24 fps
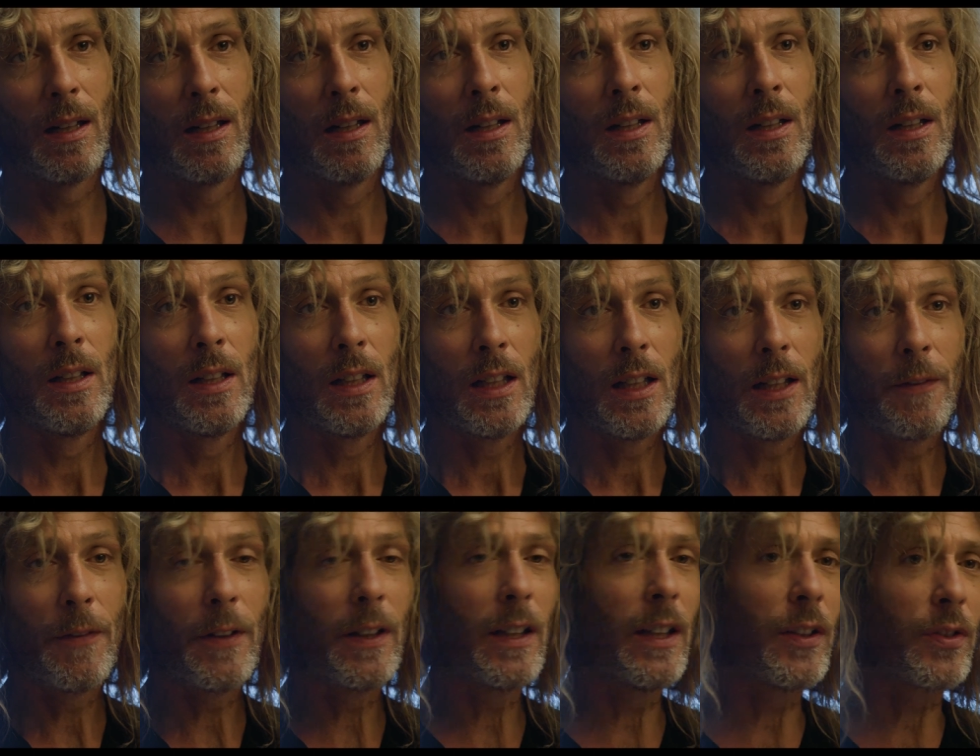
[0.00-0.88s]

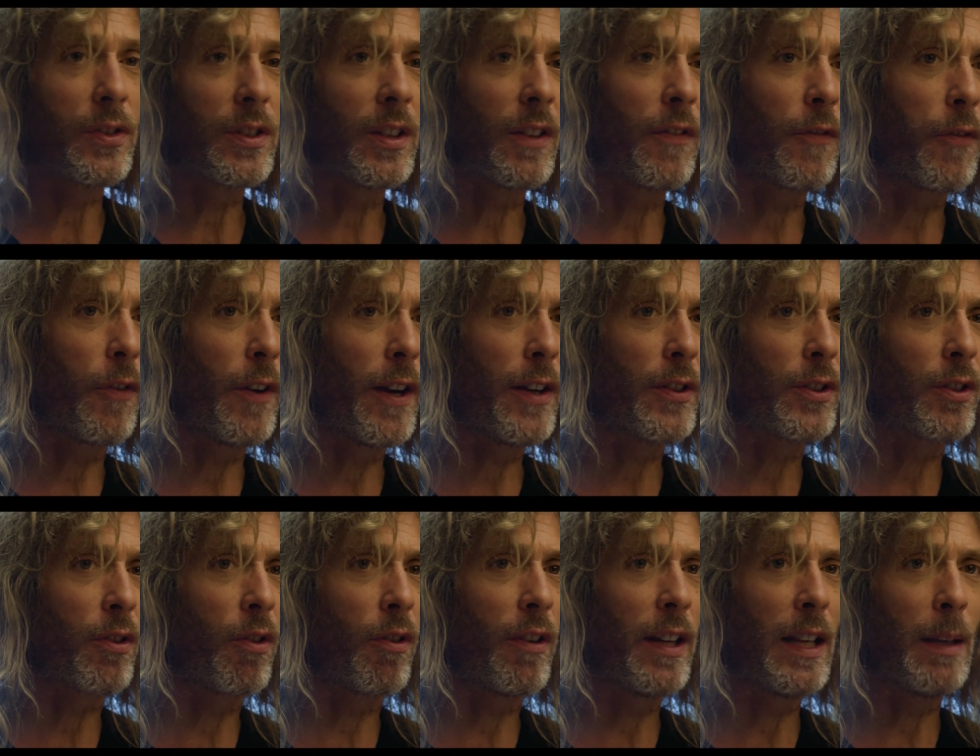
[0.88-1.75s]
if you listen to Fresh
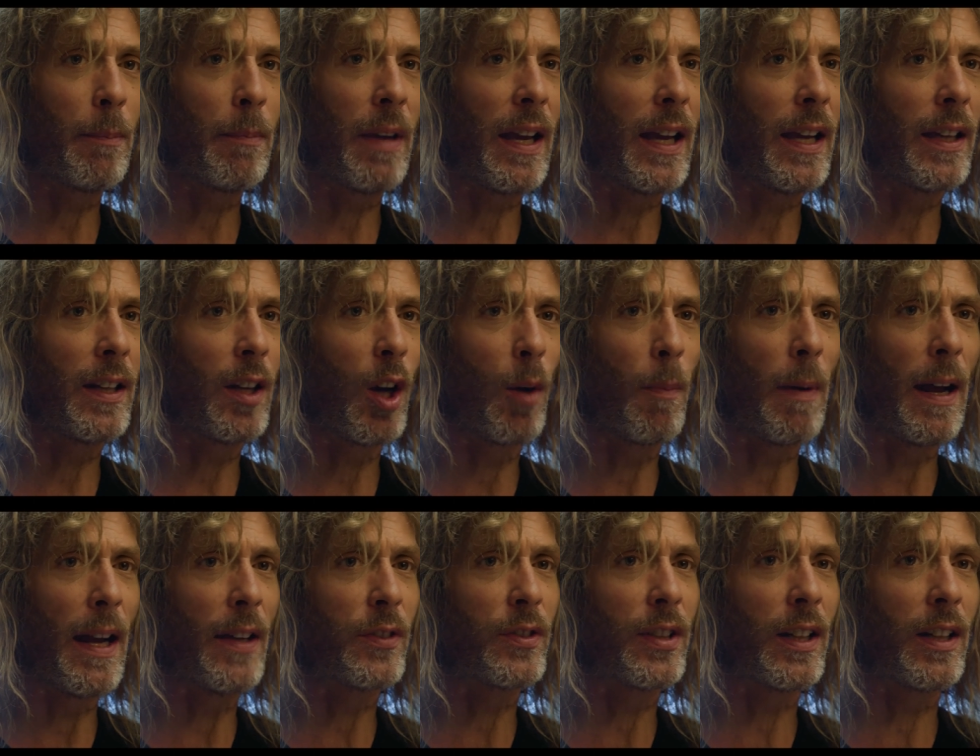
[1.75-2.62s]
Cream, man,
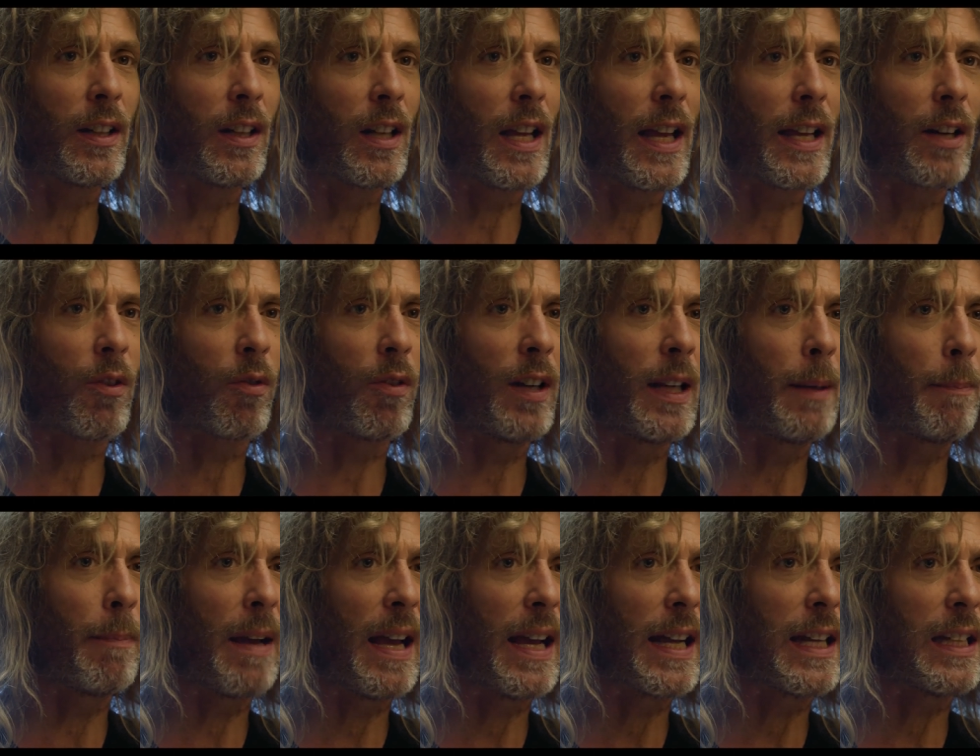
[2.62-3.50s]
nobody sounded like Cream
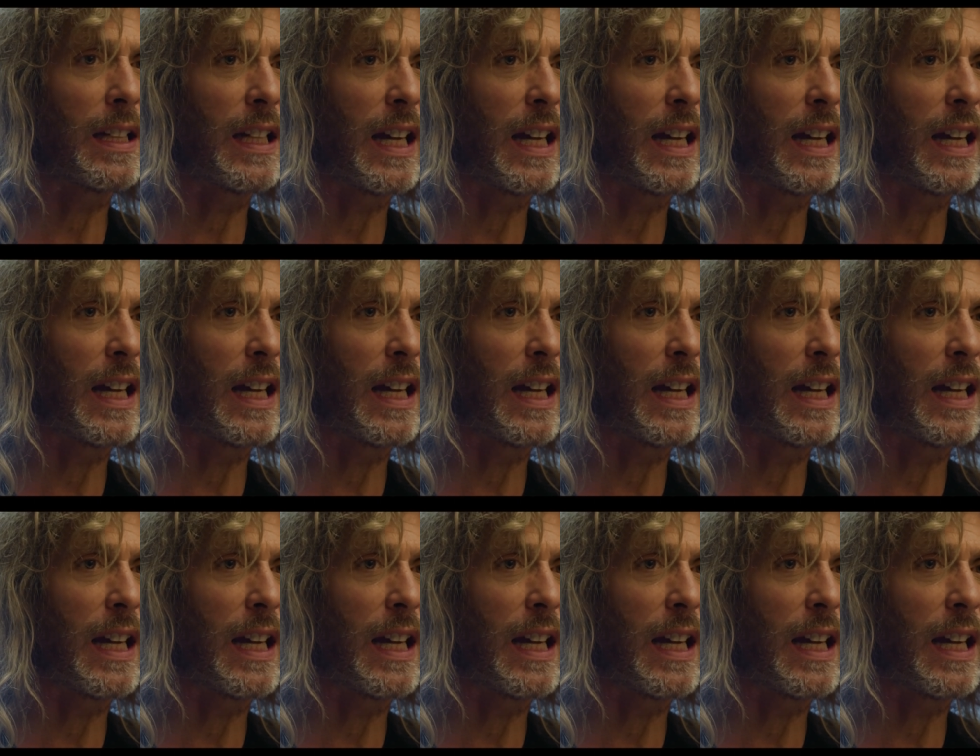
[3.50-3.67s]
back in